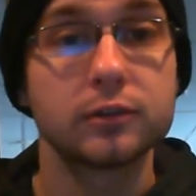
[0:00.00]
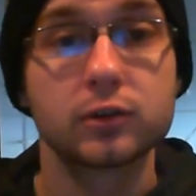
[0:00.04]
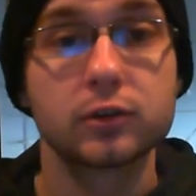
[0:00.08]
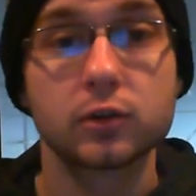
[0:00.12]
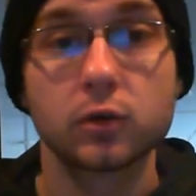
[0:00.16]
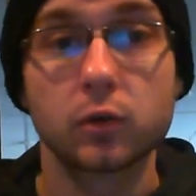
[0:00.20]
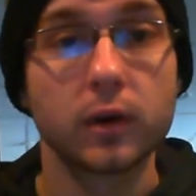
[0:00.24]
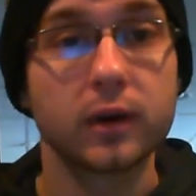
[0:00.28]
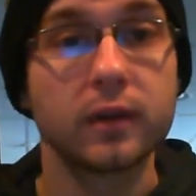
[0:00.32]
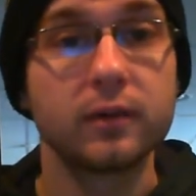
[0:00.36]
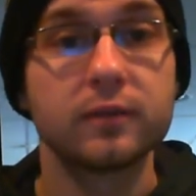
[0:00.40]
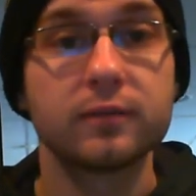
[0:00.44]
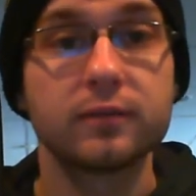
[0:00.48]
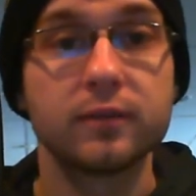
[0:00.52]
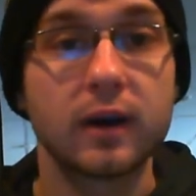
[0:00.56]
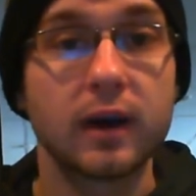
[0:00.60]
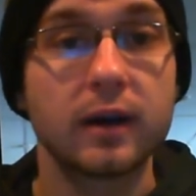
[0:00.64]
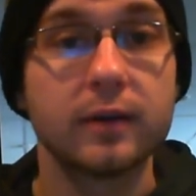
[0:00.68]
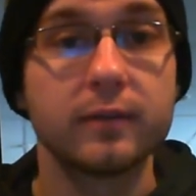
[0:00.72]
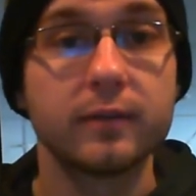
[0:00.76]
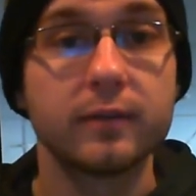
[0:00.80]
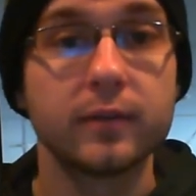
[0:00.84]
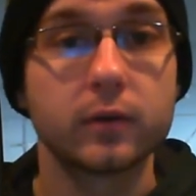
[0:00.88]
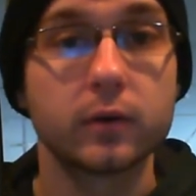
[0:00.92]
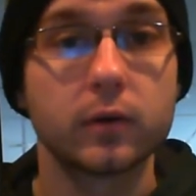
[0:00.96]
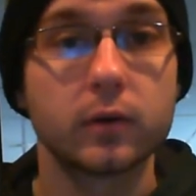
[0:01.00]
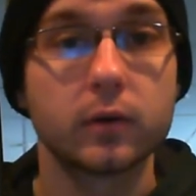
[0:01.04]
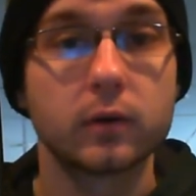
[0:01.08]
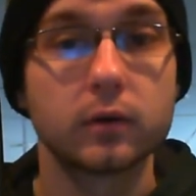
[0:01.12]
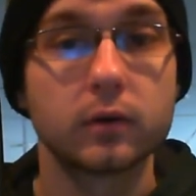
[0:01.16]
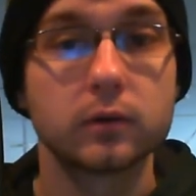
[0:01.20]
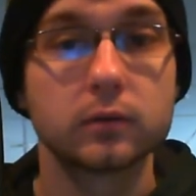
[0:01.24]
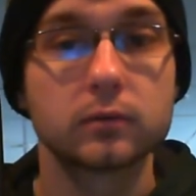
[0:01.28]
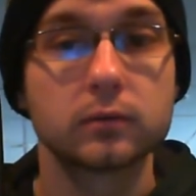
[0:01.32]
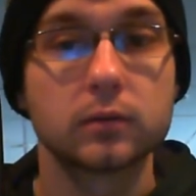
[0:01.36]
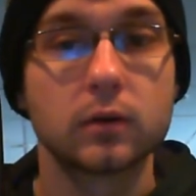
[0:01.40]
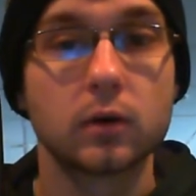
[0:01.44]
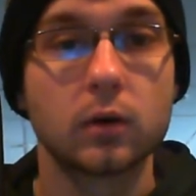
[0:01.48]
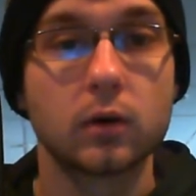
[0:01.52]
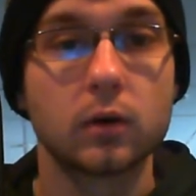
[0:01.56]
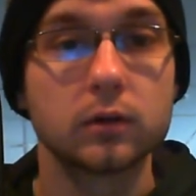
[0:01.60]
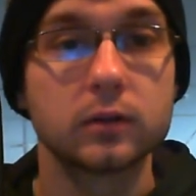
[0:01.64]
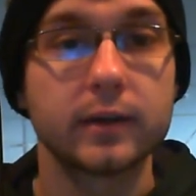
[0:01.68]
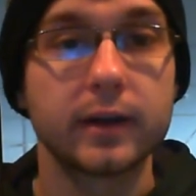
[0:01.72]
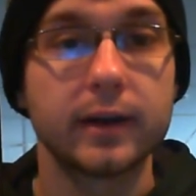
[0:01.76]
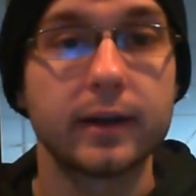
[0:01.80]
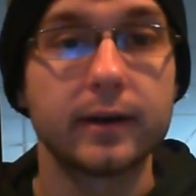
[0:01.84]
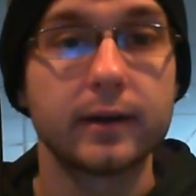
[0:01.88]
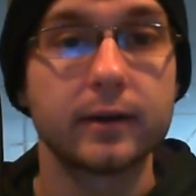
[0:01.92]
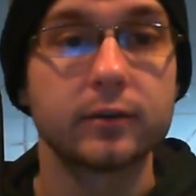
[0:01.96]
25-year-old
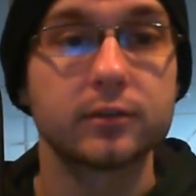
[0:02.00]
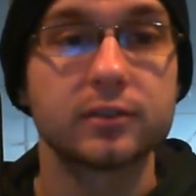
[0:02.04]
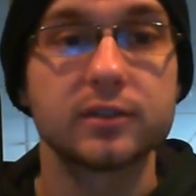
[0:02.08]
goaltender,